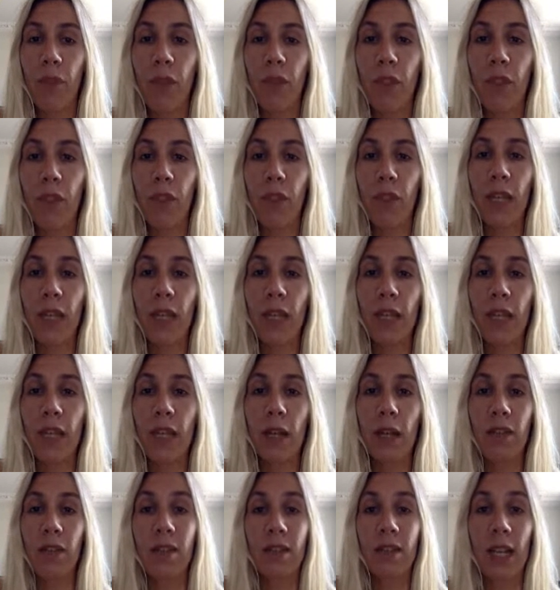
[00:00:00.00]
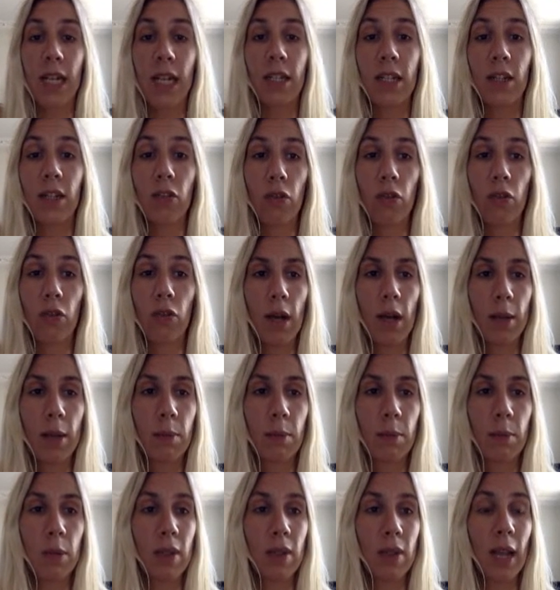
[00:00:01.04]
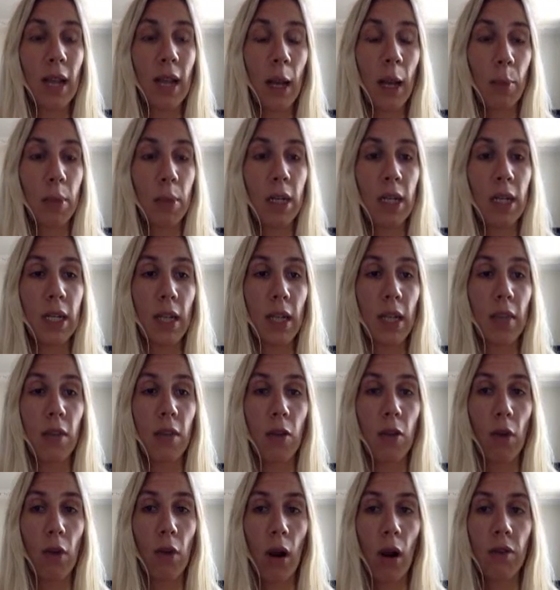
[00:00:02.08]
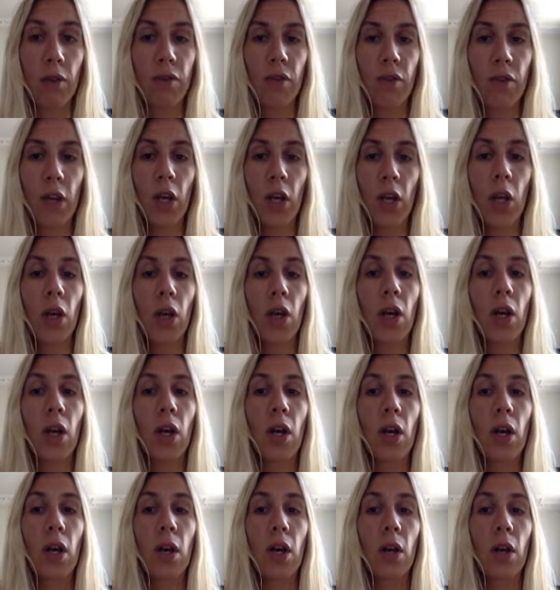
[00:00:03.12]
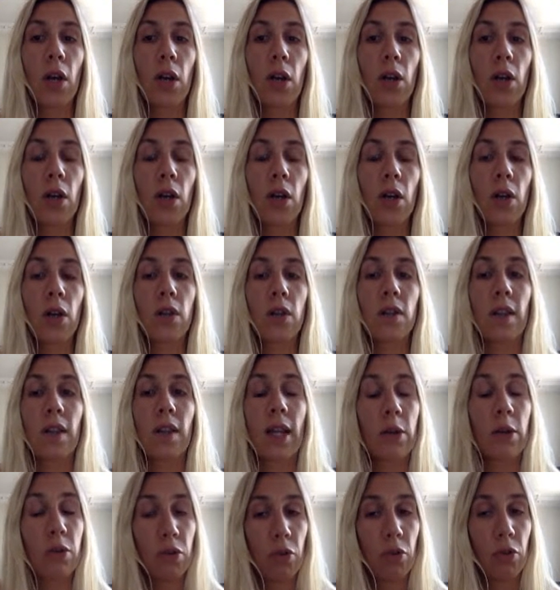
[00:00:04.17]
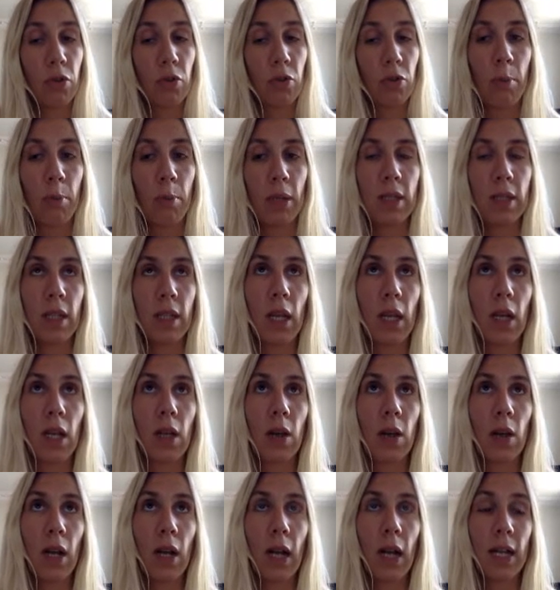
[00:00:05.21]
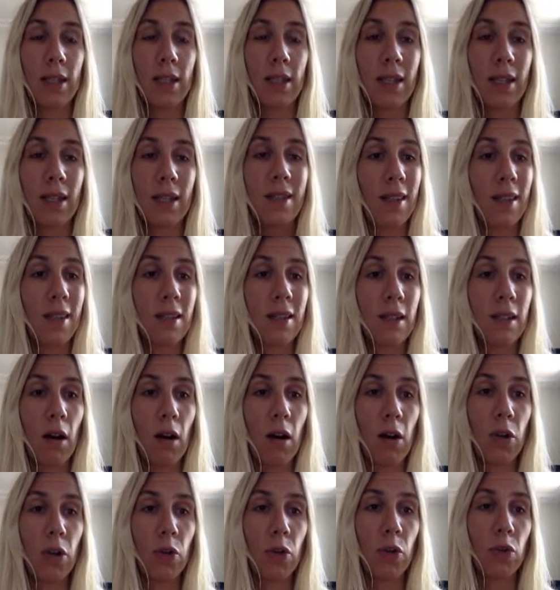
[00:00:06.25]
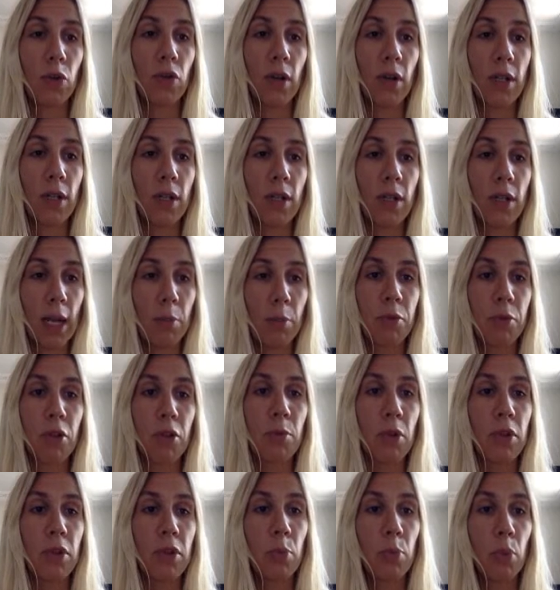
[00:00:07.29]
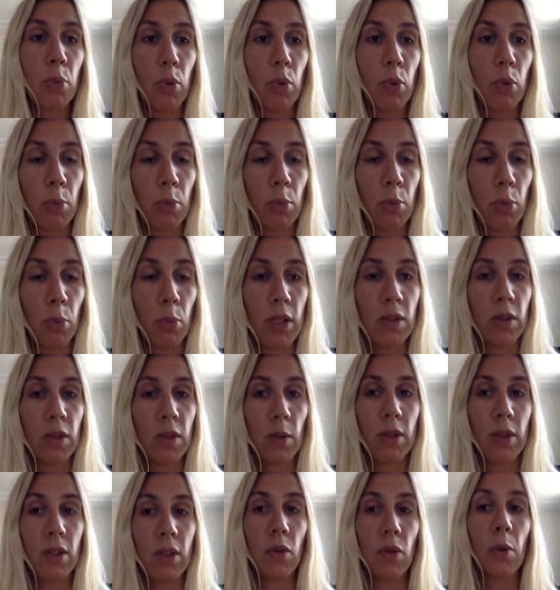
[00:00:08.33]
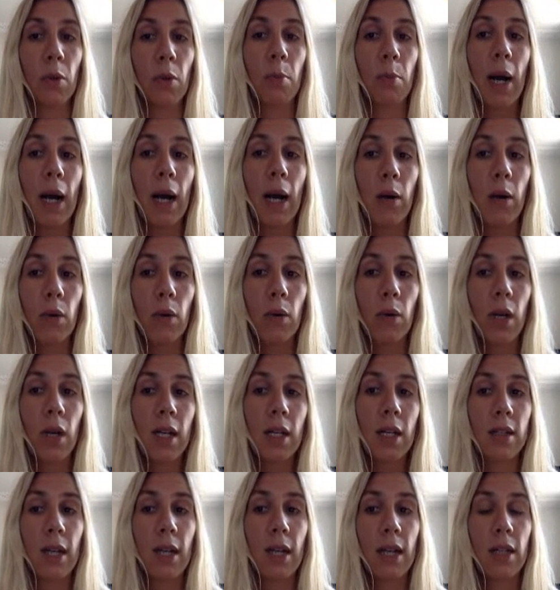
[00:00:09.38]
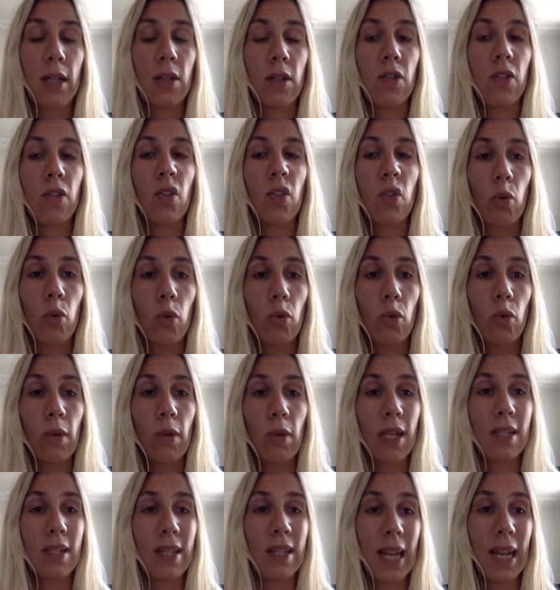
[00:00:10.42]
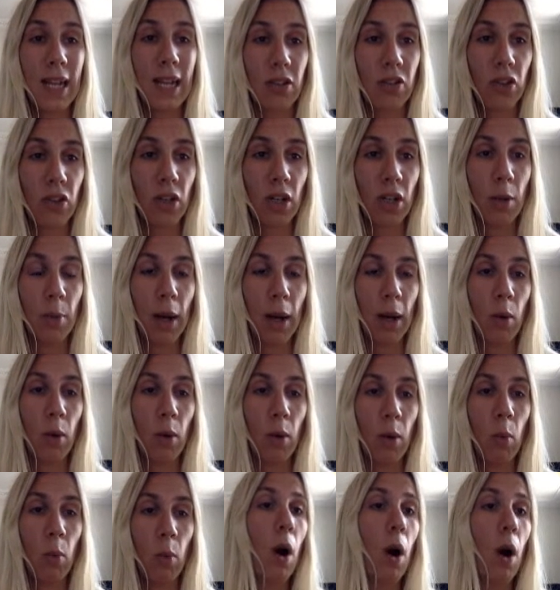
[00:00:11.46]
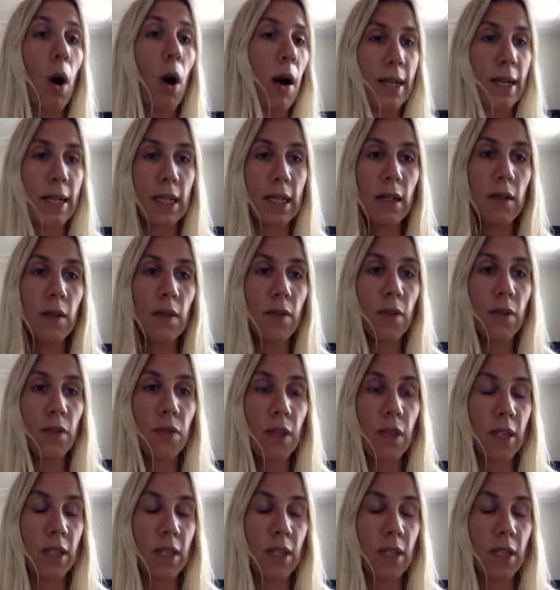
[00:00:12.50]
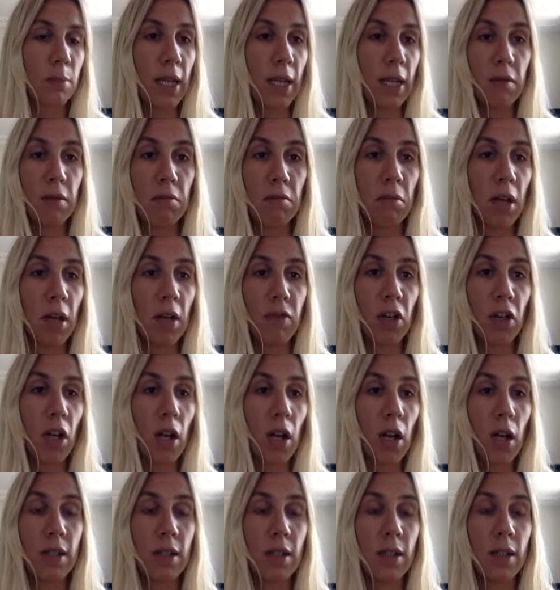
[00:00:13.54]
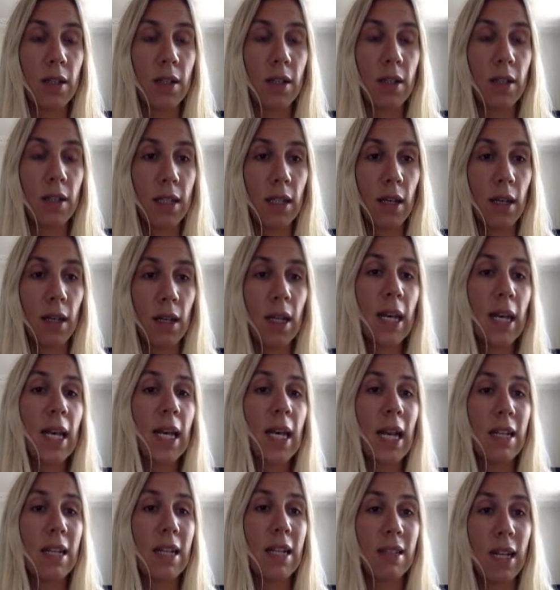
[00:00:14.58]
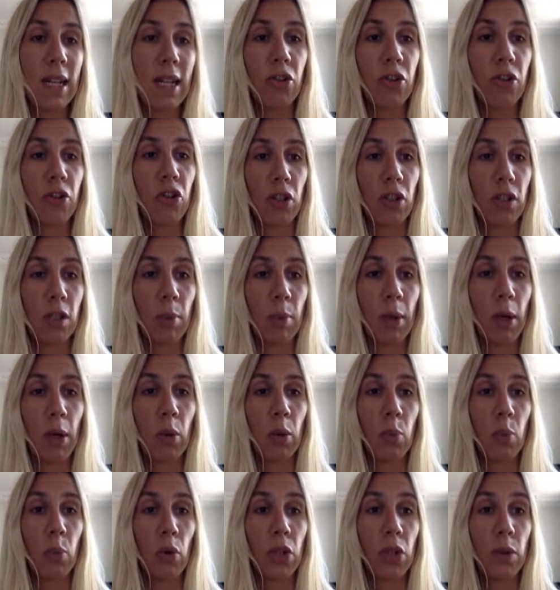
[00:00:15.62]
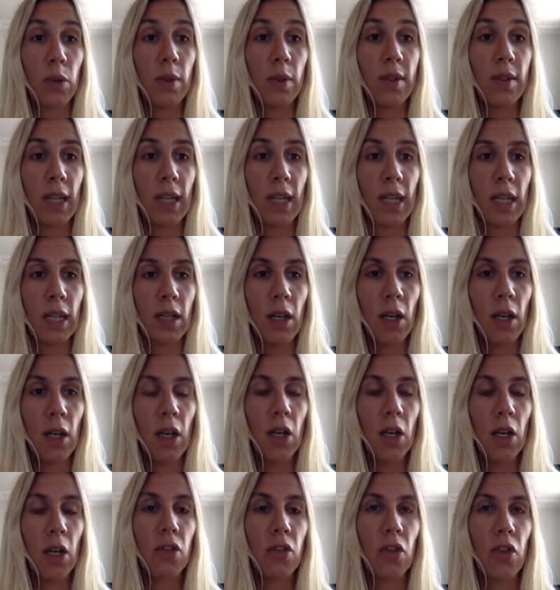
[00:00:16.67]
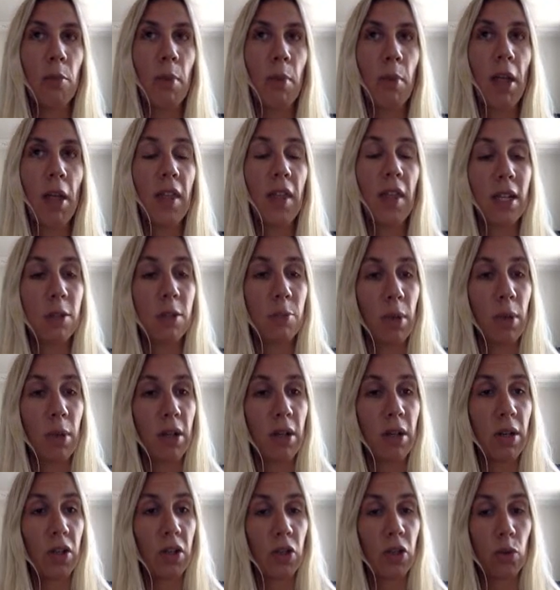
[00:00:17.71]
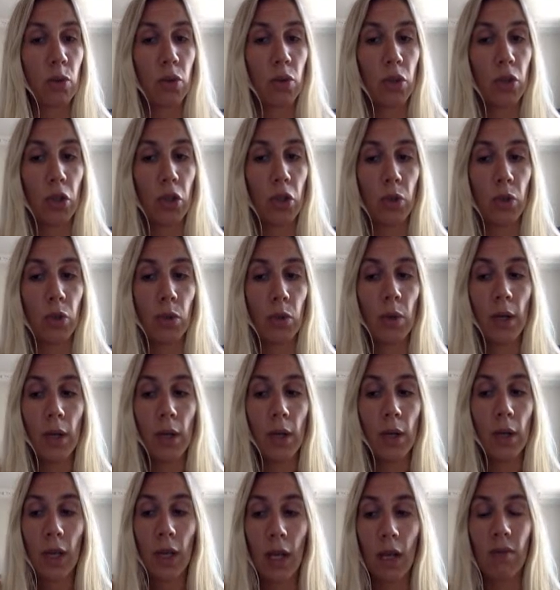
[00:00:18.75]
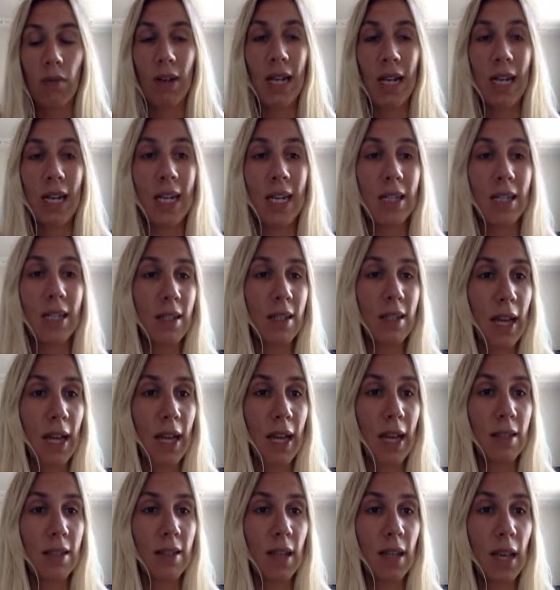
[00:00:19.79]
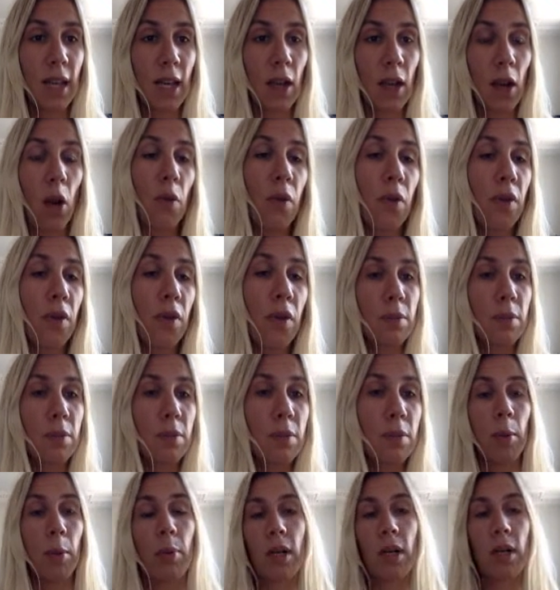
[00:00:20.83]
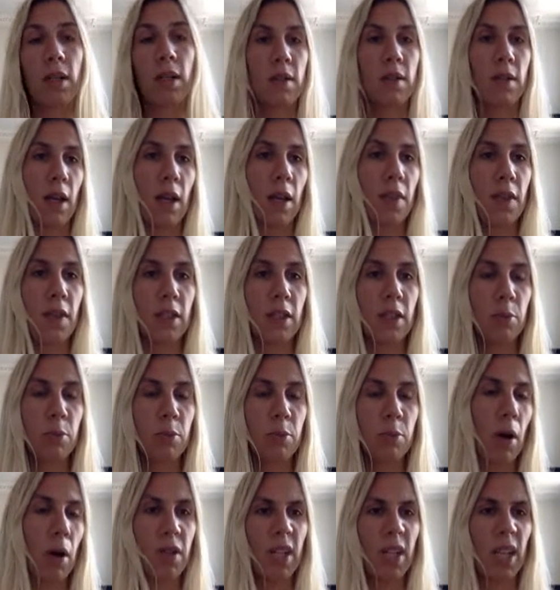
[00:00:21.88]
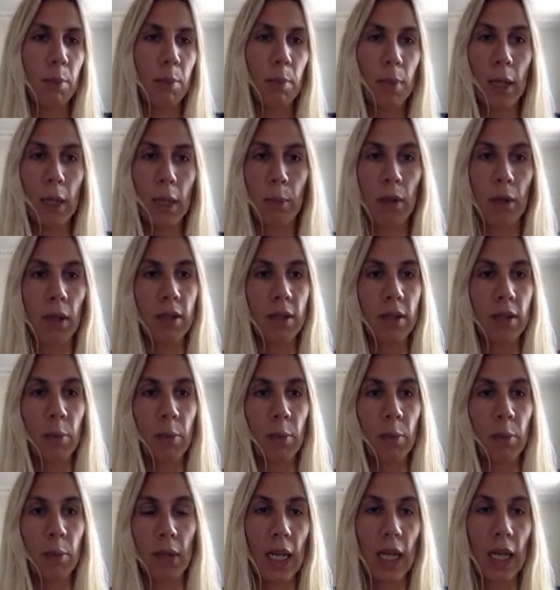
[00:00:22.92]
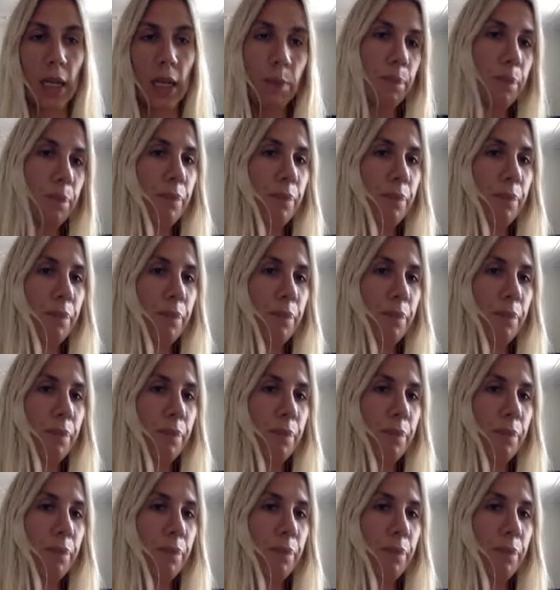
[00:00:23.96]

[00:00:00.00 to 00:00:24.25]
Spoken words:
This kind of succinctly describes what's happening in the graph. Something else to remember is that, as I said at the start, you're trying to capture the most important points. So it's not about telling a story contextually about why this might have occurred in the data. It's literally just about what you see. So you might think it's beneficial to kind of lean into that and say, oh, this might be because at this part of the day, people are typically